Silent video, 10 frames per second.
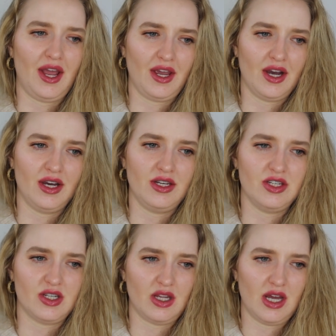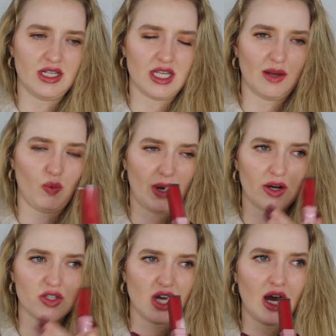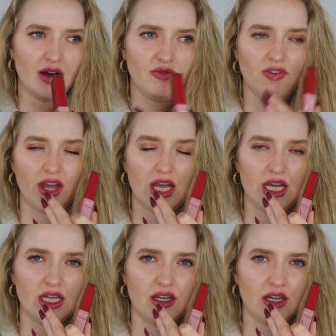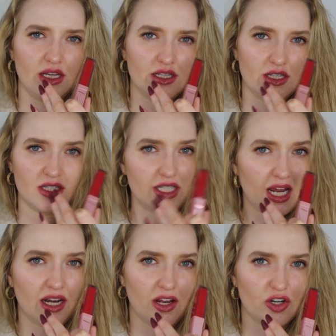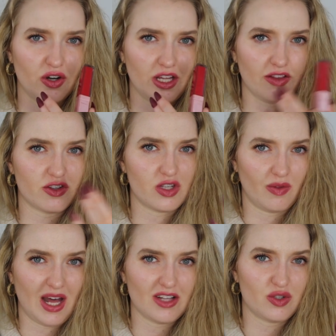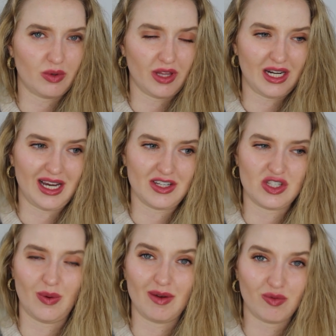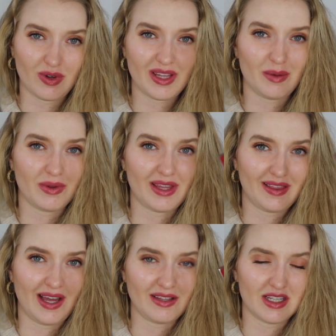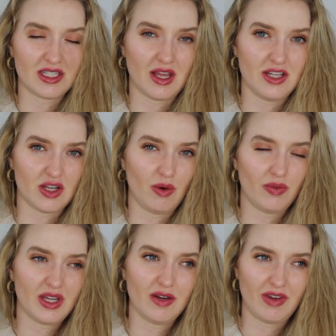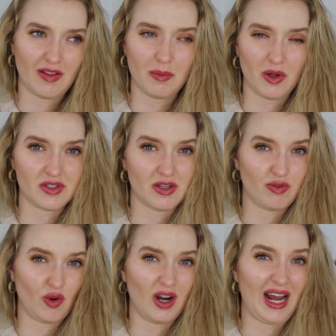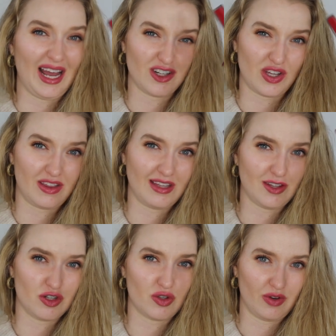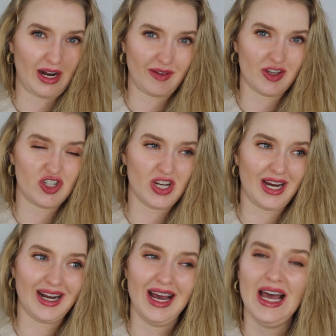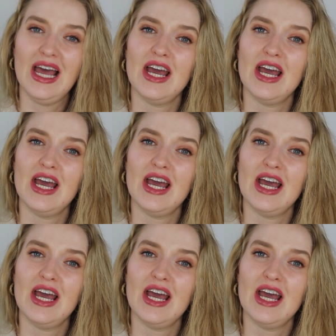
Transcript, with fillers: And as it wears off, it is a stain underneath. So that's really nice. So I really, really like this. It's only available at Sephora, and I actually think they're sold out of this shade.